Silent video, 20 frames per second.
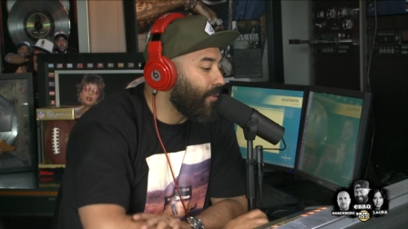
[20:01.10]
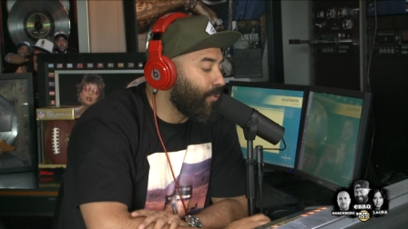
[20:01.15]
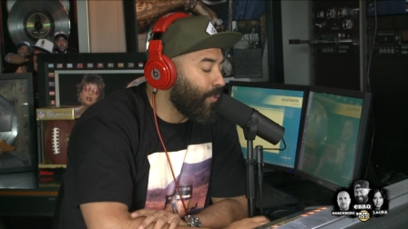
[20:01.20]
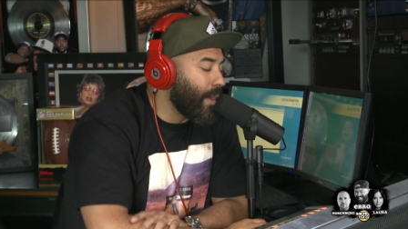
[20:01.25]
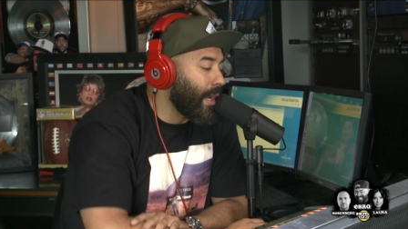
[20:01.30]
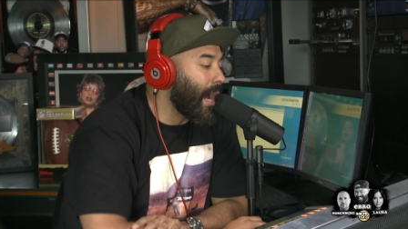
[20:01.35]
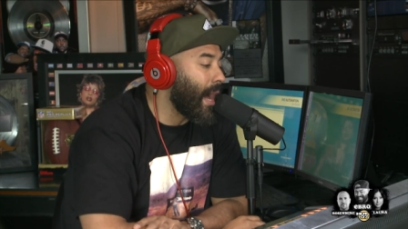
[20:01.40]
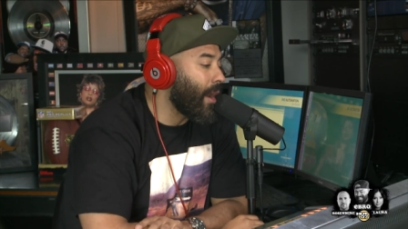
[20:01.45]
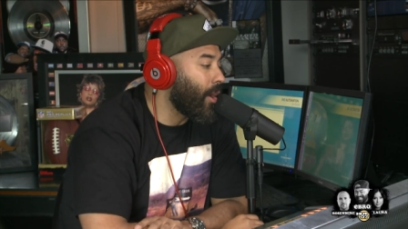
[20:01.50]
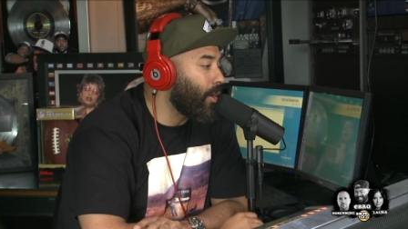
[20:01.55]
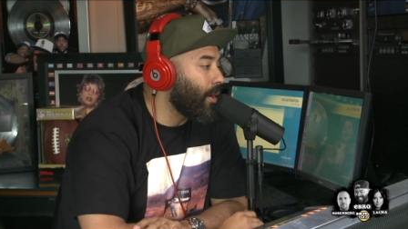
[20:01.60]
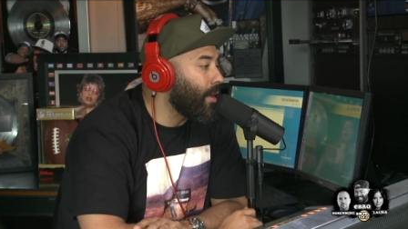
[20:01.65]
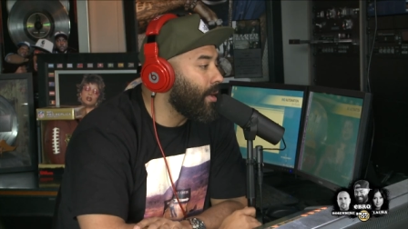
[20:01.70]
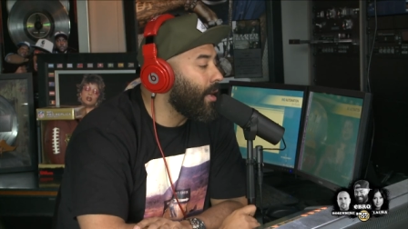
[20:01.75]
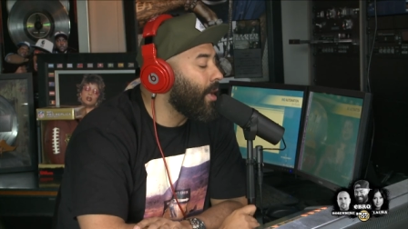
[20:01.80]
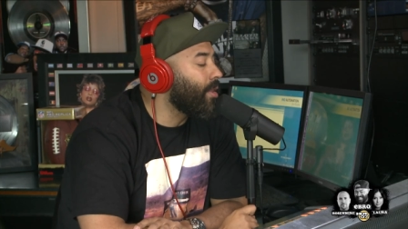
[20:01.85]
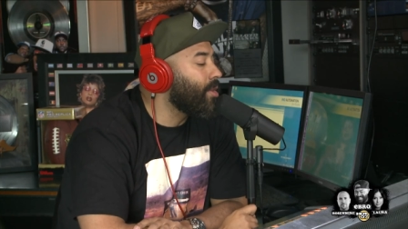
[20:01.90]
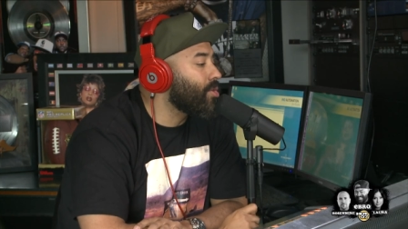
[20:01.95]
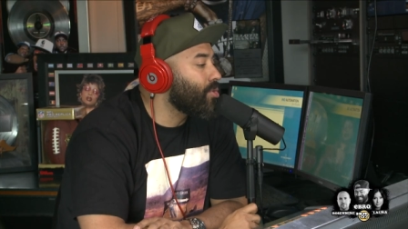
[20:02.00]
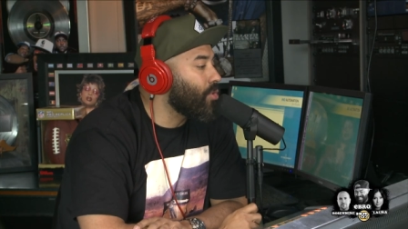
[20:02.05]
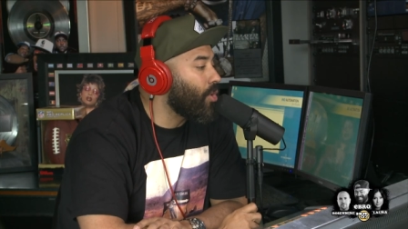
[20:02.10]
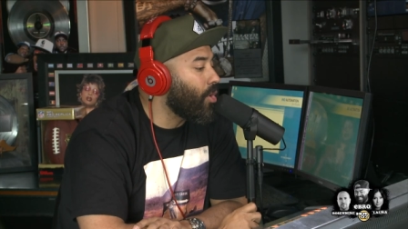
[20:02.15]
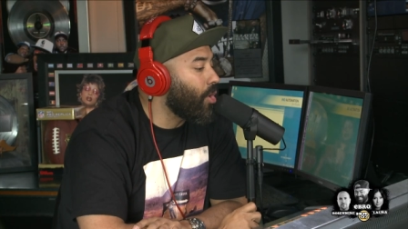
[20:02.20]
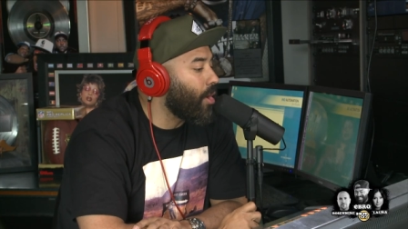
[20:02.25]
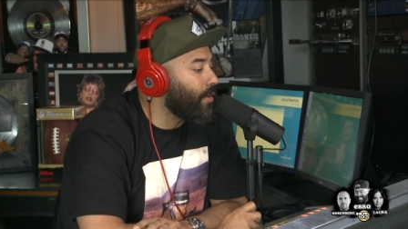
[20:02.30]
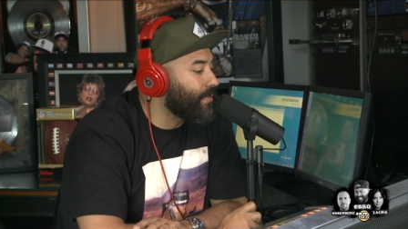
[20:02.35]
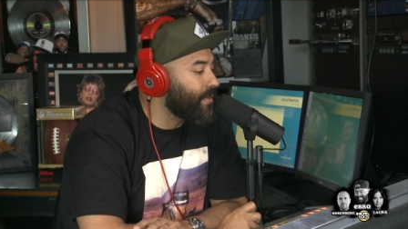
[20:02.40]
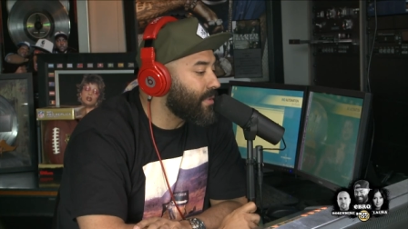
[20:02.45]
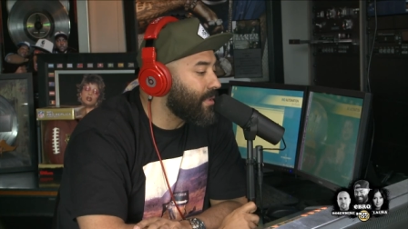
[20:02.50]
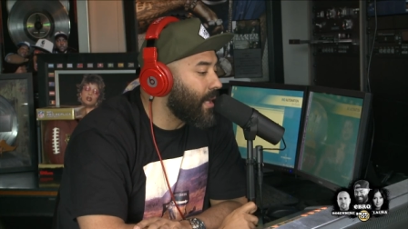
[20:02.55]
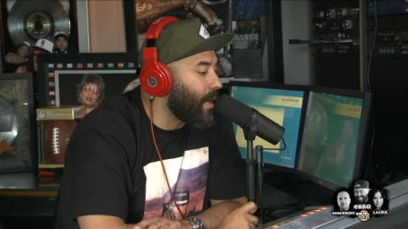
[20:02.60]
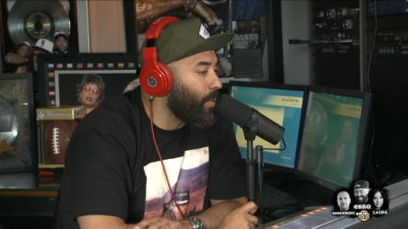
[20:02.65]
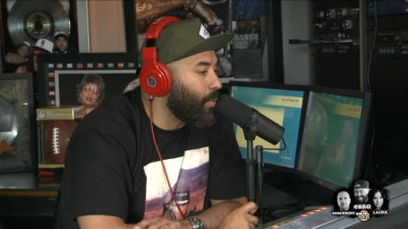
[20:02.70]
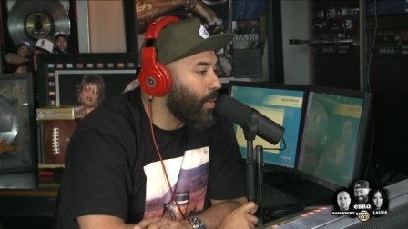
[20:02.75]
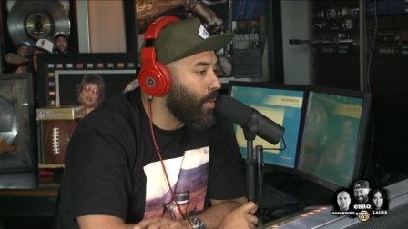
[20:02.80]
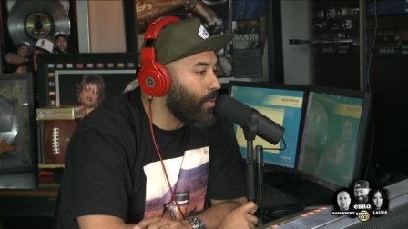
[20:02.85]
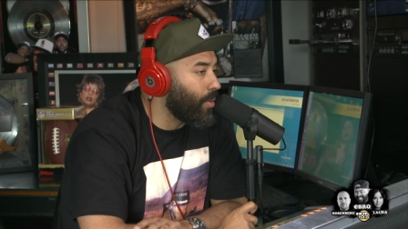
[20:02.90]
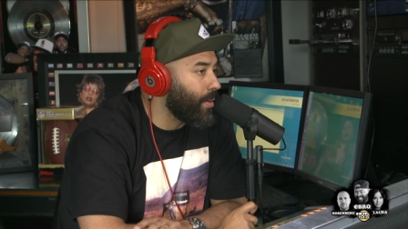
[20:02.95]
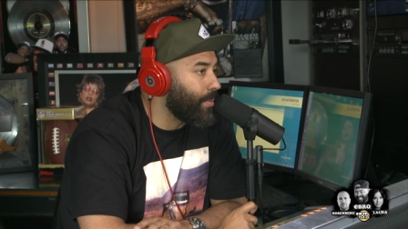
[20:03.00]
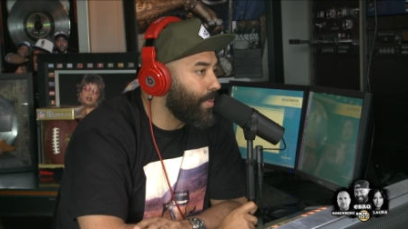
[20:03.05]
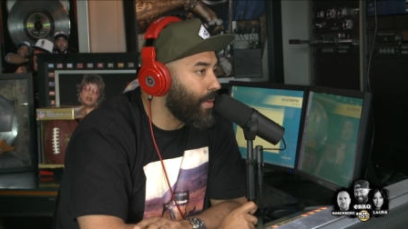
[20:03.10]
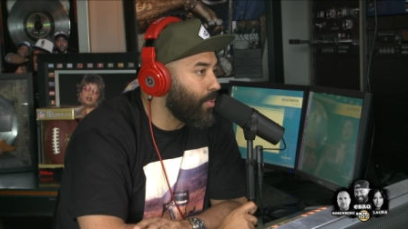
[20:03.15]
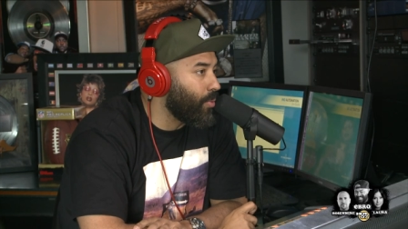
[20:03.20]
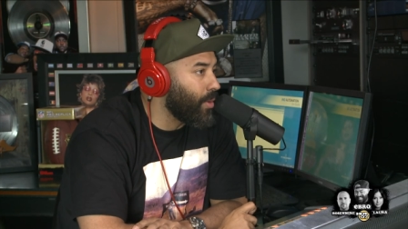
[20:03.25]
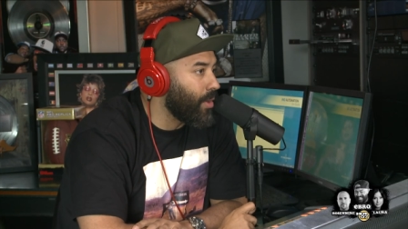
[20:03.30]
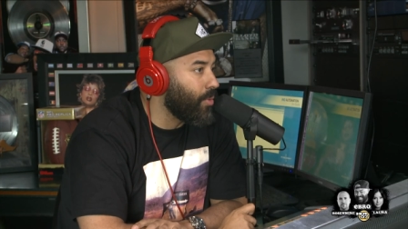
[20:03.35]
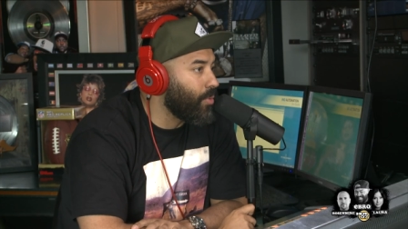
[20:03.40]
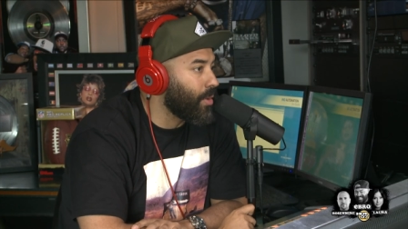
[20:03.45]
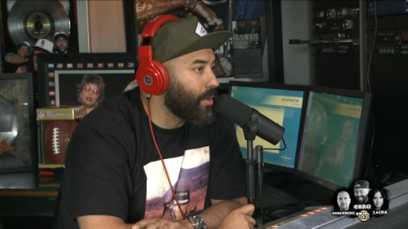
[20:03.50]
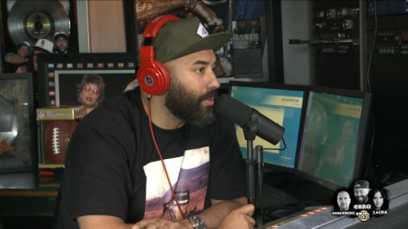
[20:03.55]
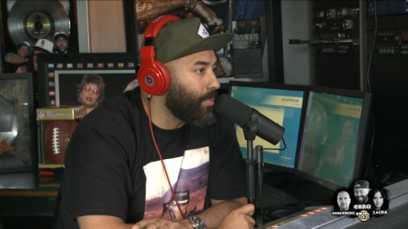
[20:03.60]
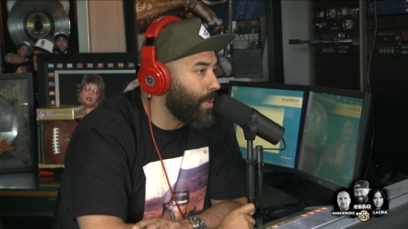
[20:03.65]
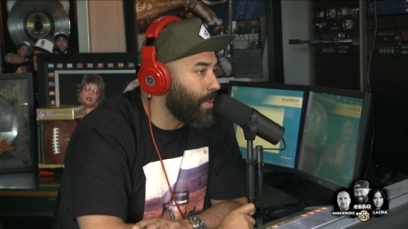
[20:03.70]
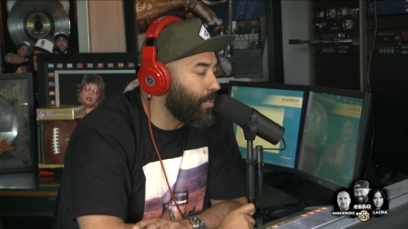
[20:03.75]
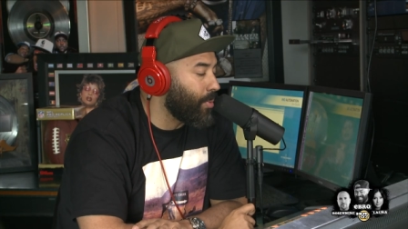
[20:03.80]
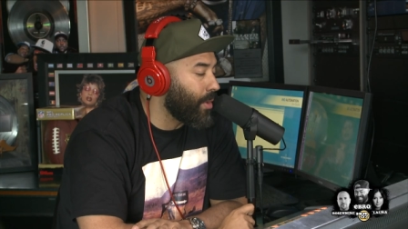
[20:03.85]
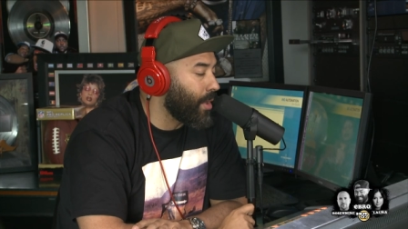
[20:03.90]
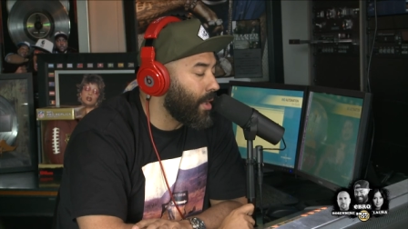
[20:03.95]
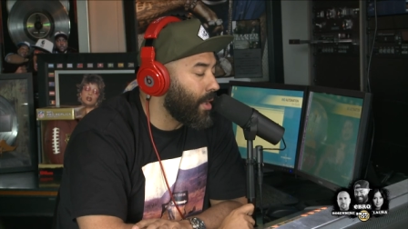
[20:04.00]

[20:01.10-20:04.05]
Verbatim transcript: if we got on another song off this album, what would it be? What do you want the people to